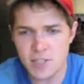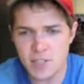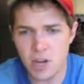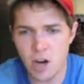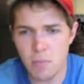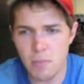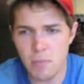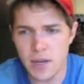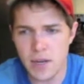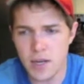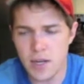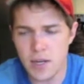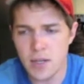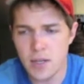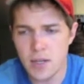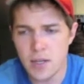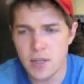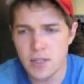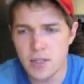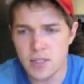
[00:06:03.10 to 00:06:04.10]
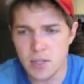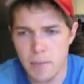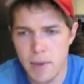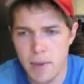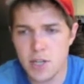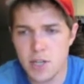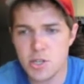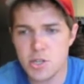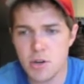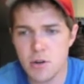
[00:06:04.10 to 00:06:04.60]
taught me to
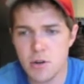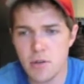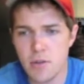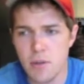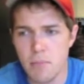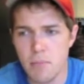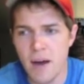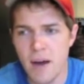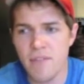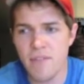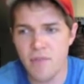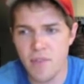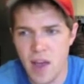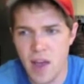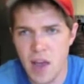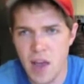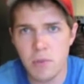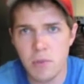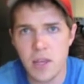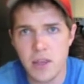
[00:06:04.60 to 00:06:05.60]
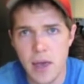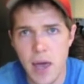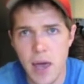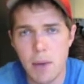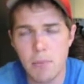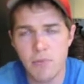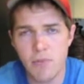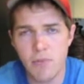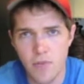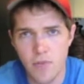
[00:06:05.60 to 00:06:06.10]
make sure that my family
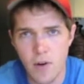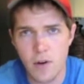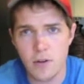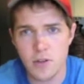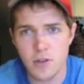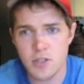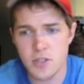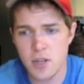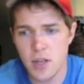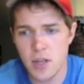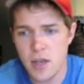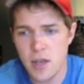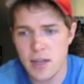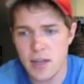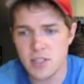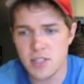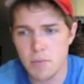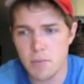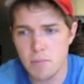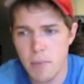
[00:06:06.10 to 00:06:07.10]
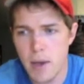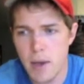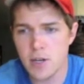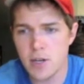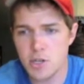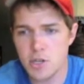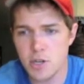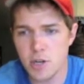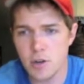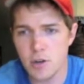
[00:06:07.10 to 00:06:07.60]
came first, and to make
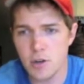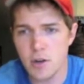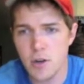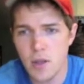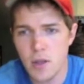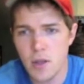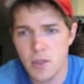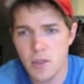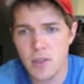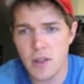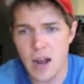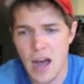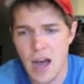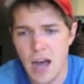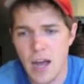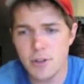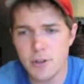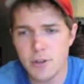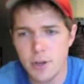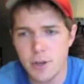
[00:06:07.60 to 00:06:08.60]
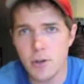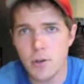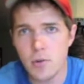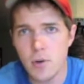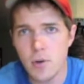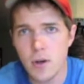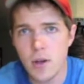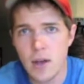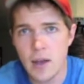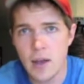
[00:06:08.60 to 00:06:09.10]
sure that I knew
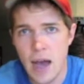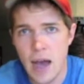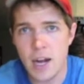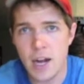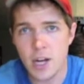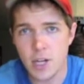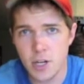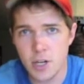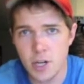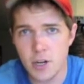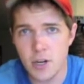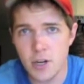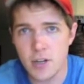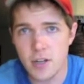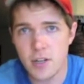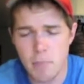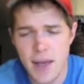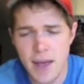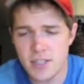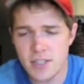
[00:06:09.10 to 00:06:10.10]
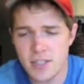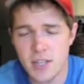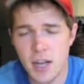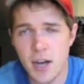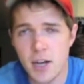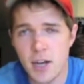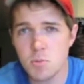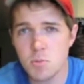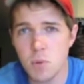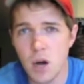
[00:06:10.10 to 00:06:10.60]
how to cook best
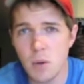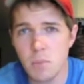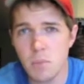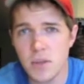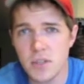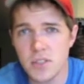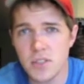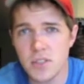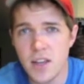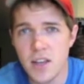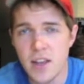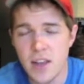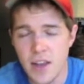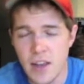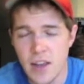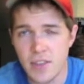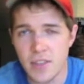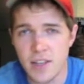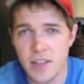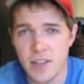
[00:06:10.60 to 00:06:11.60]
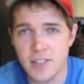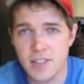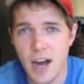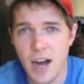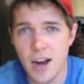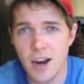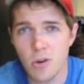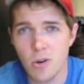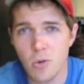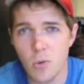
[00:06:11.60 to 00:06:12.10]
Hush Puppies in the
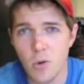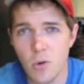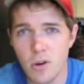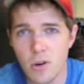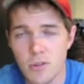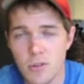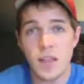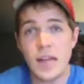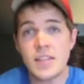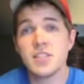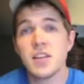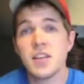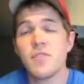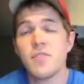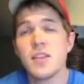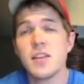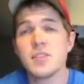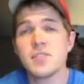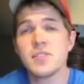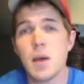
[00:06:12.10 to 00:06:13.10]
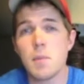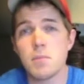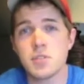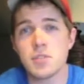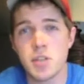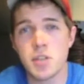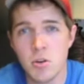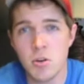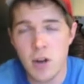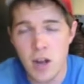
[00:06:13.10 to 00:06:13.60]
entire world. That's it for this
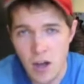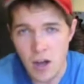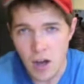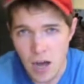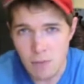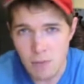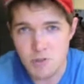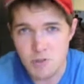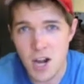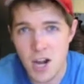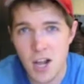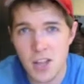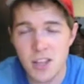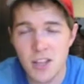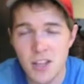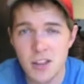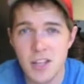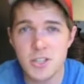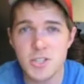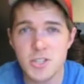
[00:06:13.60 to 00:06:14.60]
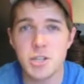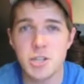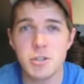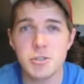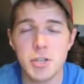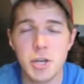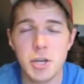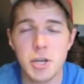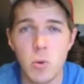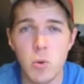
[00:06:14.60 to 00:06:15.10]
episode. I'm Johnathan Lynch, your
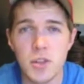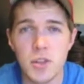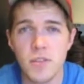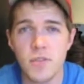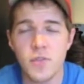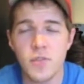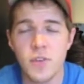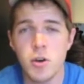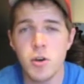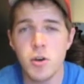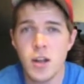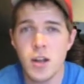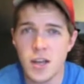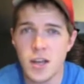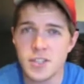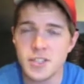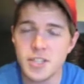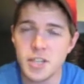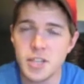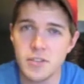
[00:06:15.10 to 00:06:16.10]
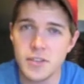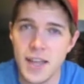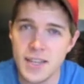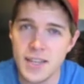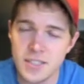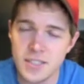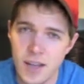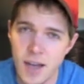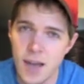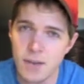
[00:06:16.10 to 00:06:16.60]
dude with the food. Until
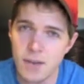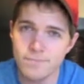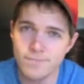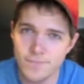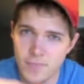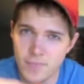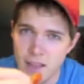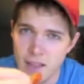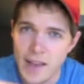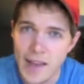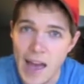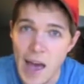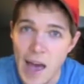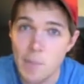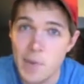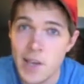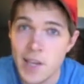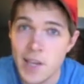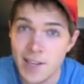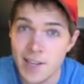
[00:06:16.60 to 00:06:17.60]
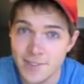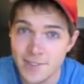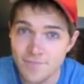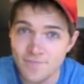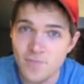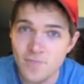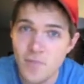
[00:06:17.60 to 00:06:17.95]
next time, happy eating.